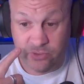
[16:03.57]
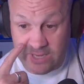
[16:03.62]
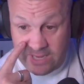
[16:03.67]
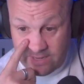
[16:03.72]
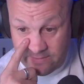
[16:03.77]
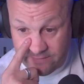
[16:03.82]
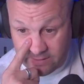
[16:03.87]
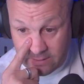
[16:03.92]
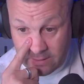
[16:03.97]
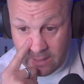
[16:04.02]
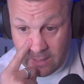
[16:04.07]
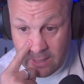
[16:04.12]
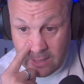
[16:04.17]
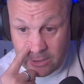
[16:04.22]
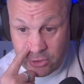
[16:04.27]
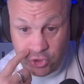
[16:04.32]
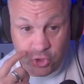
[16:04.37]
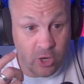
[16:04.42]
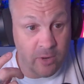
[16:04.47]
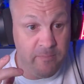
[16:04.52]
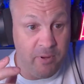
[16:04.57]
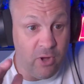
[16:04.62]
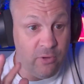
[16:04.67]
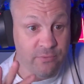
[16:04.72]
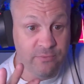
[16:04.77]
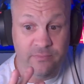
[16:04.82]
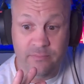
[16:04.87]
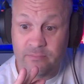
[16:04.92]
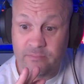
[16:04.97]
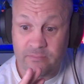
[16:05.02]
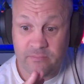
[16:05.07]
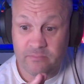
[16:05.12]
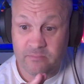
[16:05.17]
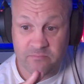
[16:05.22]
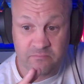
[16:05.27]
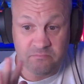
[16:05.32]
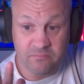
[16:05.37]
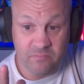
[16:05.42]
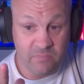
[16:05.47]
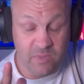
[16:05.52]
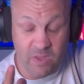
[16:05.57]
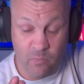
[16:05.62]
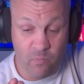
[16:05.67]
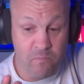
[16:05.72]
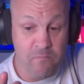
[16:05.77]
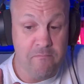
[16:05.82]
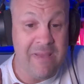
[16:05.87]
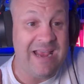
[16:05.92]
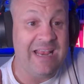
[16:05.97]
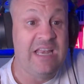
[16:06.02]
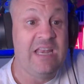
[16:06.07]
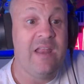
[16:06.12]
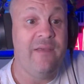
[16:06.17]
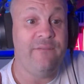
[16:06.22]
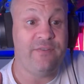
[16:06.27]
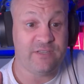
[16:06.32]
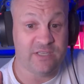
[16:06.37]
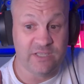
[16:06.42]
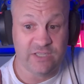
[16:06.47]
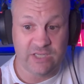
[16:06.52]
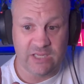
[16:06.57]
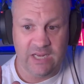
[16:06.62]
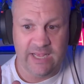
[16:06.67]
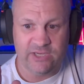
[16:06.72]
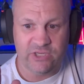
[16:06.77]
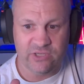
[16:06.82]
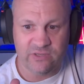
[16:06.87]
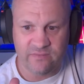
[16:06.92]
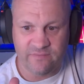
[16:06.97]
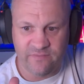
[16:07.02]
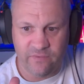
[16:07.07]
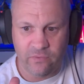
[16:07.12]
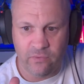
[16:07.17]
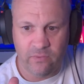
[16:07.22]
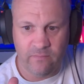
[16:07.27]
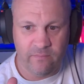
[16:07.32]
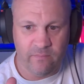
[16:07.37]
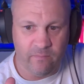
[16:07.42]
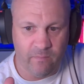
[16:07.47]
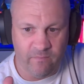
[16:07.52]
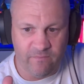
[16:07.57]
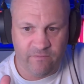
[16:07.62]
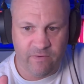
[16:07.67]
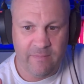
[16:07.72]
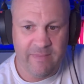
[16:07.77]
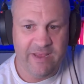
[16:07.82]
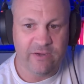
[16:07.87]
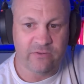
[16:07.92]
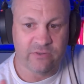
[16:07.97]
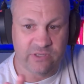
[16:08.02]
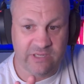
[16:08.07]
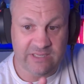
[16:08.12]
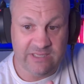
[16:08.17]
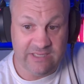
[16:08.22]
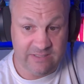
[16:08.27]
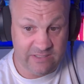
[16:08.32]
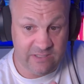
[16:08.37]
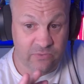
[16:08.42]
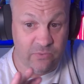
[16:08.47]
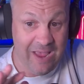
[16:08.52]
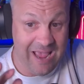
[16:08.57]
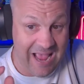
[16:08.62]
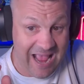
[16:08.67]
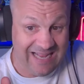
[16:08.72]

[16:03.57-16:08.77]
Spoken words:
out of it. Shai Bolton, magnificent selection for Fremantle to